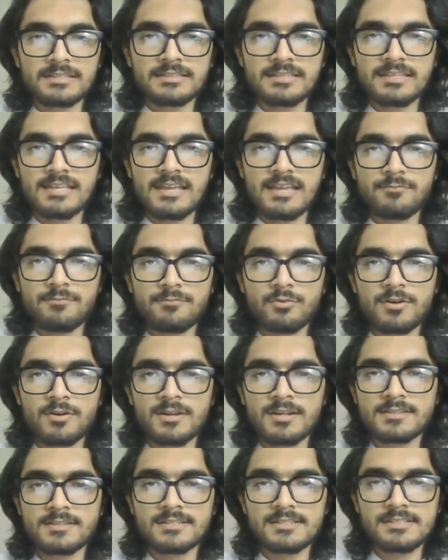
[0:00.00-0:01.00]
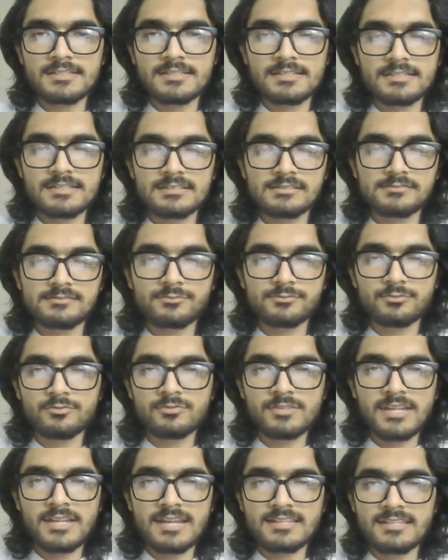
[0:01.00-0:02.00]
they have to enter the details,
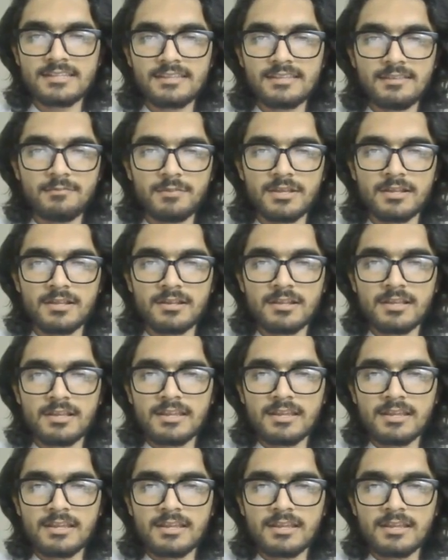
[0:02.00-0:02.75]
phone and the email,